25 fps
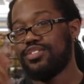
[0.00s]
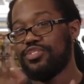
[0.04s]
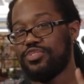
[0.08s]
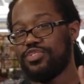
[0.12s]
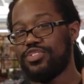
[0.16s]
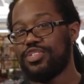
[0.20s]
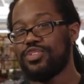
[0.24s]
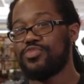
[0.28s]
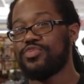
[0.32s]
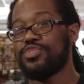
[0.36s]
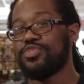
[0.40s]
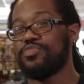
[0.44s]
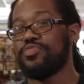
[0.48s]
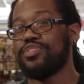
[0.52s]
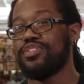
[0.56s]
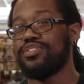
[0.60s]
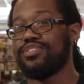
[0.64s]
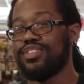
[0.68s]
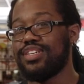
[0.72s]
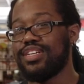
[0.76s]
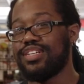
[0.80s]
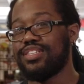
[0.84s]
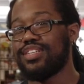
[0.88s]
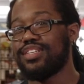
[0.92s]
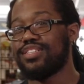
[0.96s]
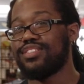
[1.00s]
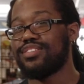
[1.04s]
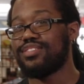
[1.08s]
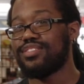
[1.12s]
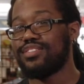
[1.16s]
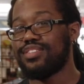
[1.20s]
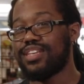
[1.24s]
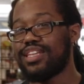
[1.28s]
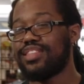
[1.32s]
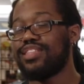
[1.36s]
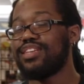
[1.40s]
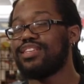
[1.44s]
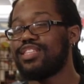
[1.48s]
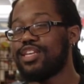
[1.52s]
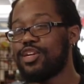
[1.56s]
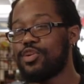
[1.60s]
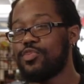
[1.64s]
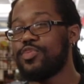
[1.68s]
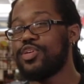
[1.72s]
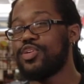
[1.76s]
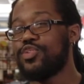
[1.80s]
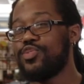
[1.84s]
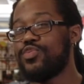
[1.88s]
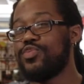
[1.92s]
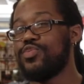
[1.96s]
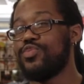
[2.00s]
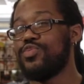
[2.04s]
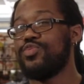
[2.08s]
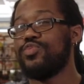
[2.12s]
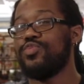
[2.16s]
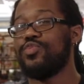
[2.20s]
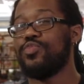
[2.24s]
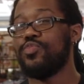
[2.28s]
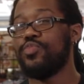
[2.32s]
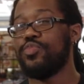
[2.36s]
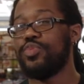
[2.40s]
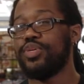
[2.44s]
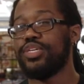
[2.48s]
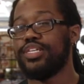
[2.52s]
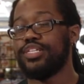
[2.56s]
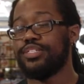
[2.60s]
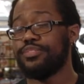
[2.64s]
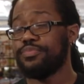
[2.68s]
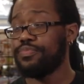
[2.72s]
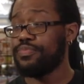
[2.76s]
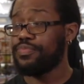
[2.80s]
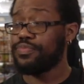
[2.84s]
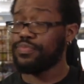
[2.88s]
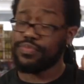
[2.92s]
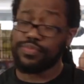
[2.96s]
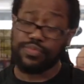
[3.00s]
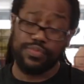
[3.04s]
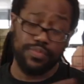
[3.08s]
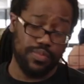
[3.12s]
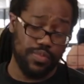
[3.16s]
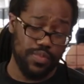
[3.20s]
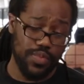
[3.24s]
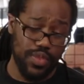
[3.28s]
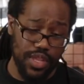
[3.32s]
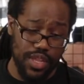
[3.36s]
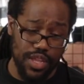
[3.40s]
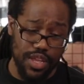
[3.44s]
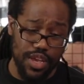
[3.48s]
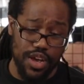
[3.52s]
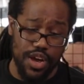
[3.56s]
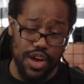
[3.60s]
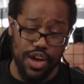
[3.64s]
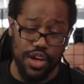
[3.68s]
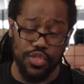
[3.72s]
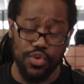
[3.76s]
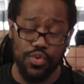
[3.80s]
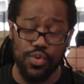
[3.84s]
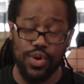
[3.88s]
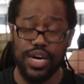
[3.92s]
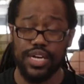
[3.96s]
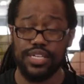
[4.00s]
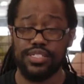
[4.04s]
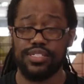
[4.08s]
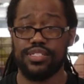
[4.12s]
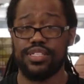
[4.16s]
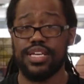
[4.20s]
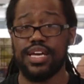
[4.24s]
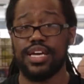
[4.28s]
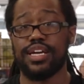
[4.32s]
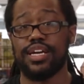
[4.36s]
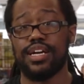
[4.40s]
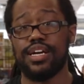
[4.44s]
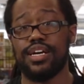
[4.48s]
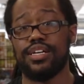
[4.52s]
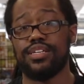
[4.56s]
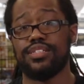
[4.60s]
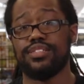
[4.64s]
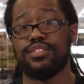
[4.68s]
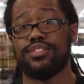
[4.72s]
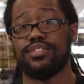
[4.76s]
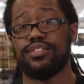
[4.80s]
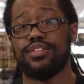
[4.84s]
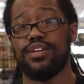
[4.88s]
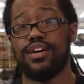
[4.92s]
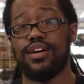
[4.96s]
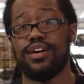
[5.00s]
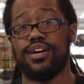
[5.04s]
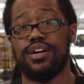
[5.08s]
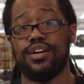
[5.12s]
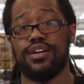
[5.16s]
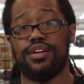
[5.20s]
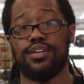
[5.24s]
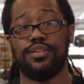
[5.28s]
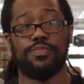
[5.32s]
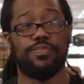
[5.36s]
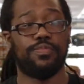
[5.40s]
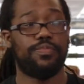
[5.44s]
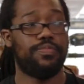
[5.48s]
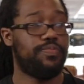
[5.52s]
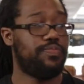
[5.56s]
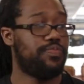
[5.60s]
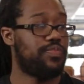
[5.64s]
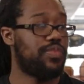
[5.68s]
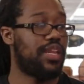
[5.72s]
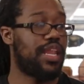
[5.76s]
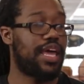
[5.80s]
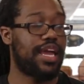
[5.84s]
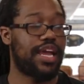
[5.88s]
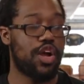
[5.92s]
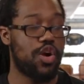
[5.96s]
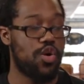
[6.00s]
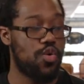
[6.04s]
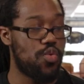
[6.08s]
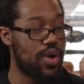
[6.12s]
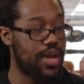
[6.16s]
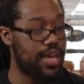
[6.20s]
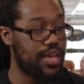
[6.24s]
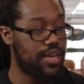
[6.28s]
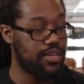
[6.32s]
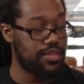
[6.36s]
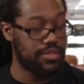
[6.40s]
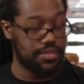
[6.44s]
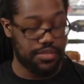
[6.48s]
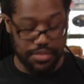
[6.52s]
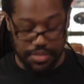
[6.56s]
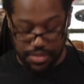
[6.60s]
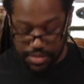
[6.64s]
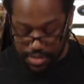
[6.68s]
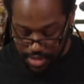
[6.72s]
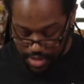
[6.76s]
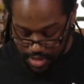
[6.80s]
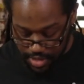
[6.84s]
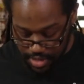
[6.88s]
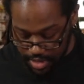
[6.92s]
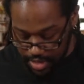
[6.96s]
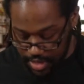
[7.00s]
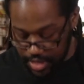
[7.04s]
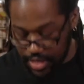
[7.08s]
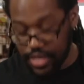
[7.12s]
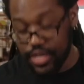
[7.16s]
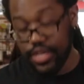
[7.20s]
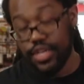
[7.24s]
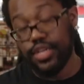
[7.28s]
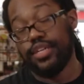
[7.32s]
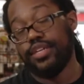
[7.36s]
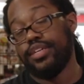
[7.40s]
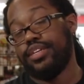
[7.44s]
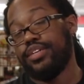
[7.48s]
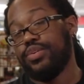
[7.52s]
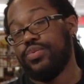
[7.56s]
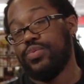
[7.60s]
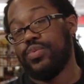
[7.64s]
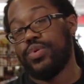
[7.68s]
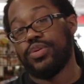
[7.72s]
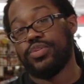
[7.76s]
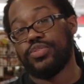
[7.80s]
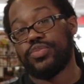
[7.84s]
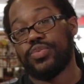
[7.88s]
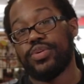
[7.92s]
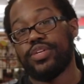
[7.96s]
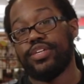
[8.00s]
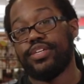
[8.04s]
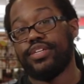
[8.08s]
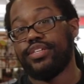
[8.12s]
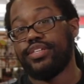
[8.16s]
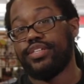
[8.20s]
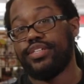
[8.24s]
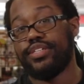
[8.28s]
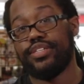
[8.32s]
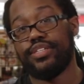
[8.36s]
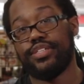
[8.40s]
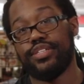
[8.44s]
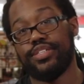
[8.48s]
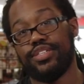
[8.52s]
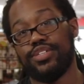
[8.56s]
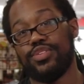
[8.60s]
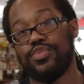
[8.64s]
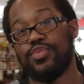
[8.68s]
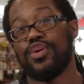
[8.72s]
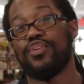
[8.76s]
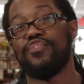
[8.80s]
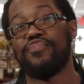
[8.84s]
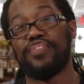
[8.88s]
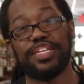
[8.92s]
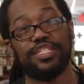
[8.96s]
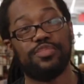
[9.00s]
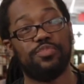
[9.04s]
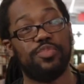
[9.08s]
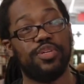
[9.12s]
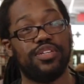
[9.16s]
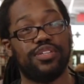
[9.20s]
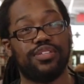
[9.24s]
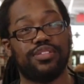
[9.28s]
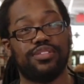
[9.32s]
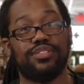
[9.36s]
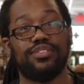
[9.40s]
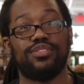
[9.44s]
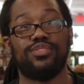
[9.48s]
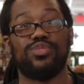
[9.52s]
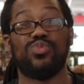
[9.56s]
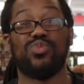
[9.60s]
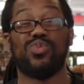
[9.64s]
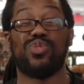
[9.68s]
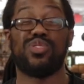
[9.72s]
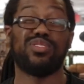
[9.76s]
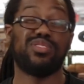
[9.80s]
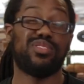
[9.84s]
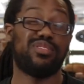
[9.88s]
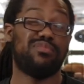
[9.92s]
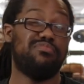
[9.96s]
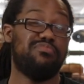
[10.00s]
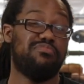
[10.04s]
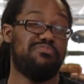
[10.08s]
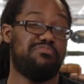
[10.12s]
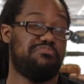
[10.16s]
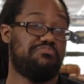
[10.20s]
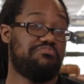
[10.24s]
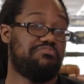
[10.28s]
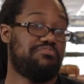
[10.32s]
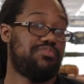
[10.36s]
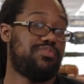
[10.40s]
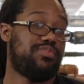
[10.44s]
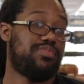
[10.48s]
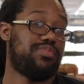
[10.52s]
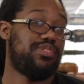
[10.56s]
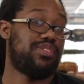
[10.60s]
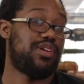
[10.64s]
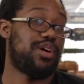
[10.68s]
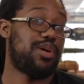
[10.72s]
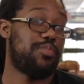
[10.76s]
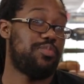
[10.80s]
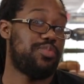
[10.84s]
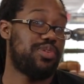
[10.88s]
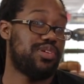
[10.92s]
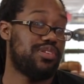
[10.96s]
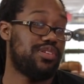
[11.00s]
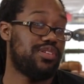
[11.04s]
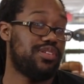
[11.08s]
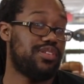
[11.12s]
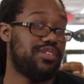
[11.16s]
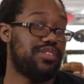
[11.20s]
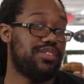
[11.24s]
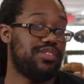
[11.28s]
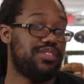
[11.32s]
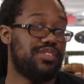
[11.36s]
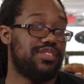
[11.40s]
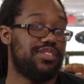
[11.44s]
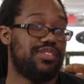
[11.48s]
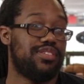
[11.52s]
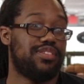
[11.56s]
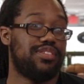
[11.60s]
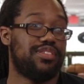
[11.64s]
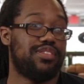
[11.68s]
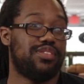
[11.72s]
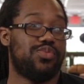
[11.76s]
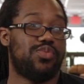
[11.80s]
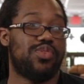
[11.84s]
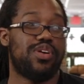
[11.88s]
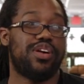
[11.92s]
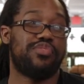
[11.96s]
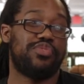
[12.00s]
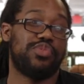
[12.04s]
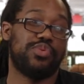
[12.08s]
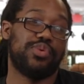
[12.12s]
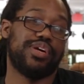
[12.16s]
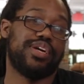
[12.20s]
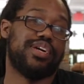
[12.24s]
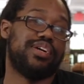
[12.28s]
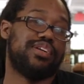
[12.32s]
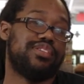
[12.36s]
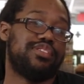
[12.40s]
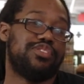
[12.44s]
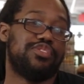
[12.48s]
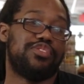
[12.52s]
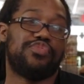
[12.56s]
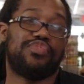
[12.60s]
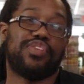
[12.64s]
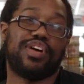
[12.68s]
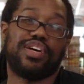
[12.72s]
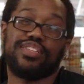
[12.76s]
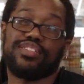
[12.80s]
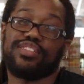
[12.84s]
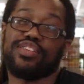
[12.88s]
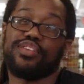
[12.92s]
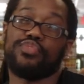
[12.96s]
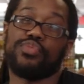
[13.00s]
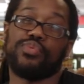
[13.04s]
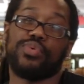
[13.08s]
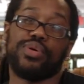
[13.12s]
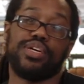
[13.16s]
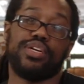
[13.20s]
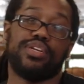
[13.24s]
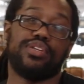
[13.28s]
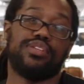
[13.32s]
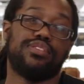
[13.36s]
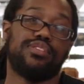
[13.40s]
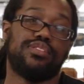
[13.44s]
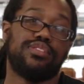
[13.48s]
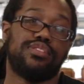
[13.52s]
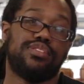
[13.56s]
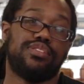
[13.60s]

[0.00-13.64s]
stick with me on that. I think that'll be cool. But otherwise than that, guys, like always, we're on Twitter, we're on Facebook, we're on Tumblr, we're everywhere. You can find us everywhere.